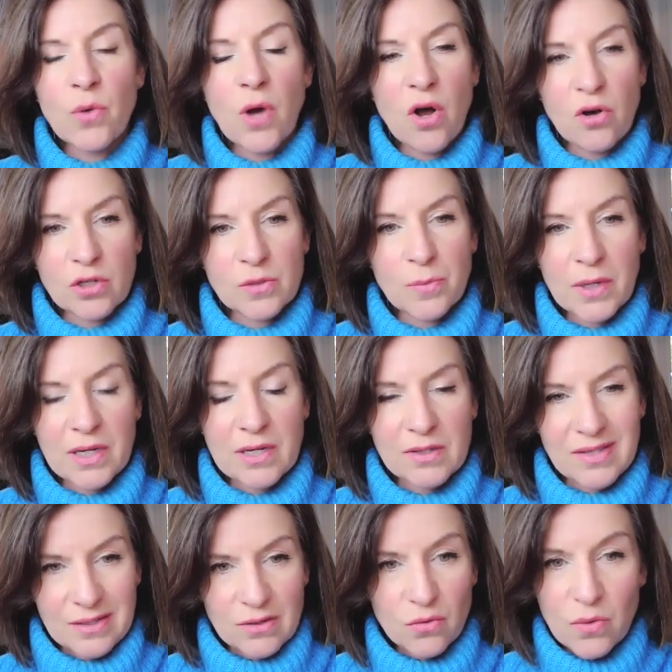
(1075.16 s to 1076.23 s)
ask,
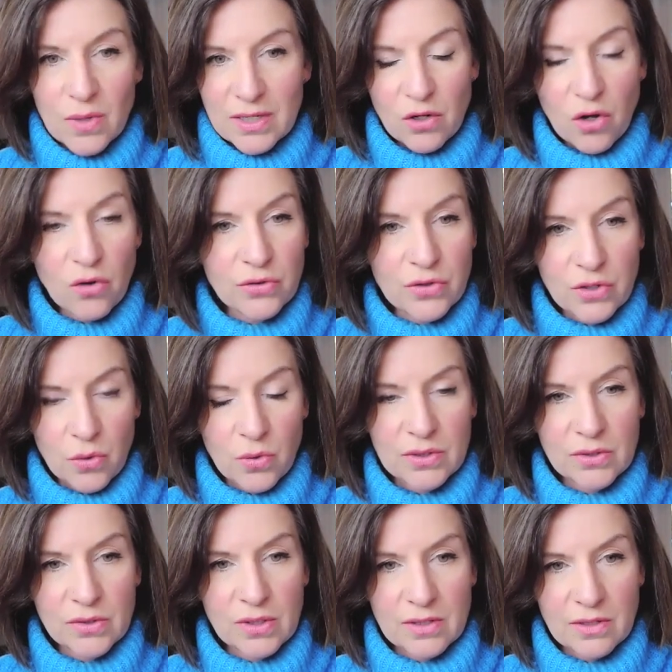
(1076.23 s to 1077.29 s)
because there's always
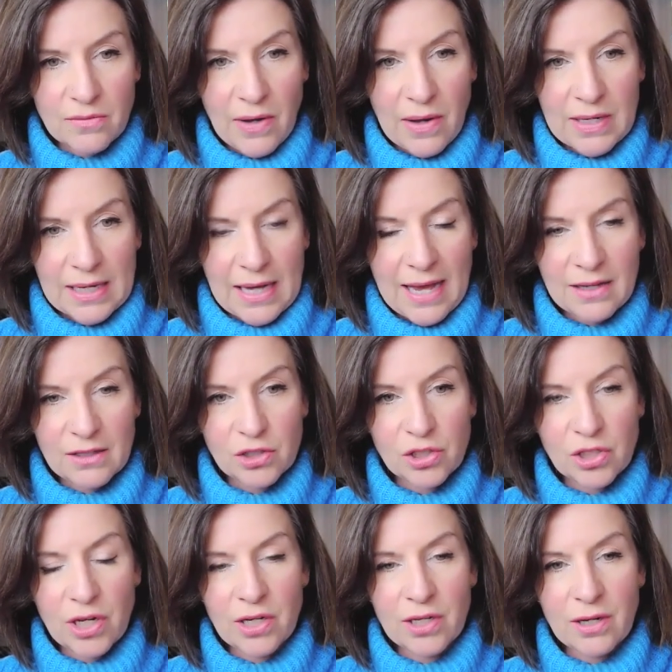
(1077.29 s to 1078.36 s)
consequences of any
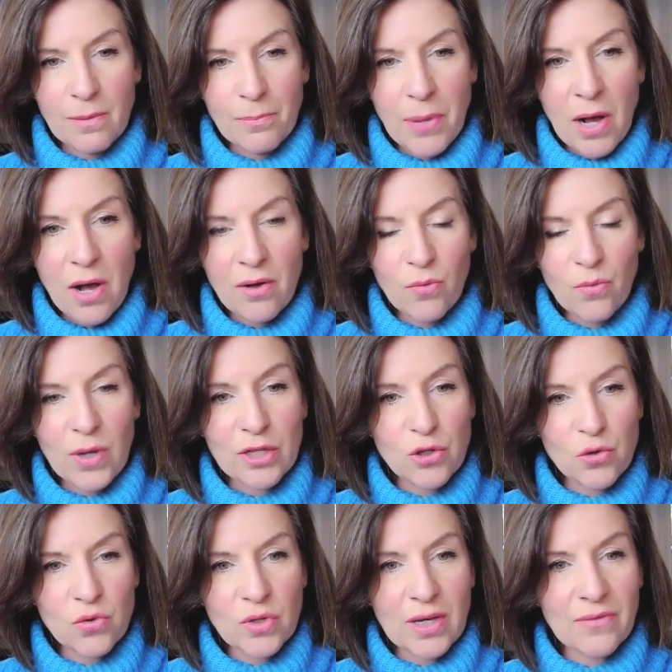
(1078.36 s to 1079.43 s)
action. But when
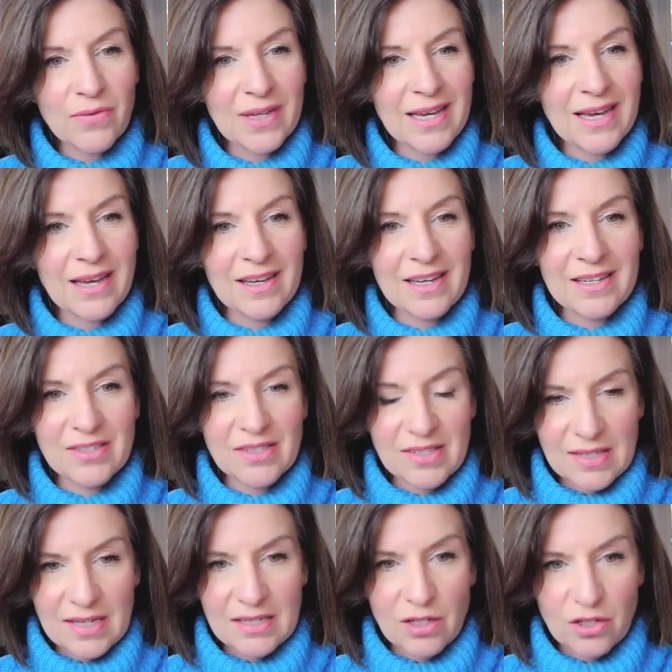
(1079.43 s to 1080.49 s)
you're giving it a
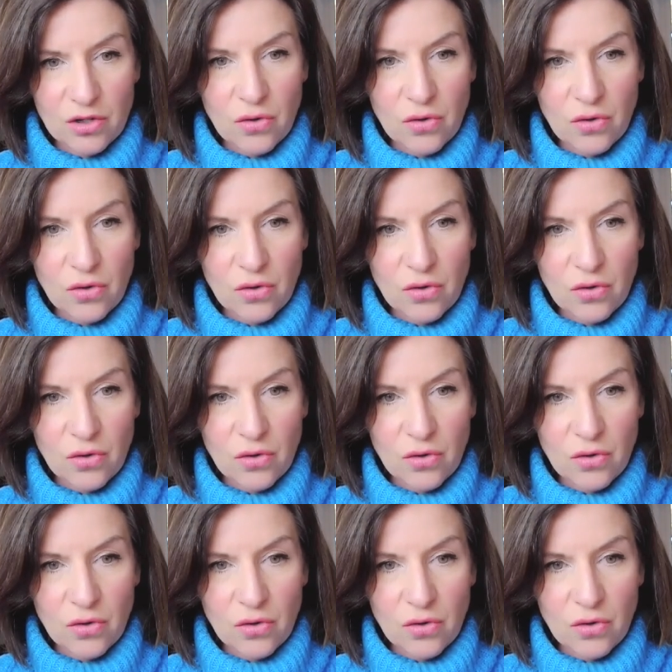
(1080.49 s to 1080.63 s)
considered,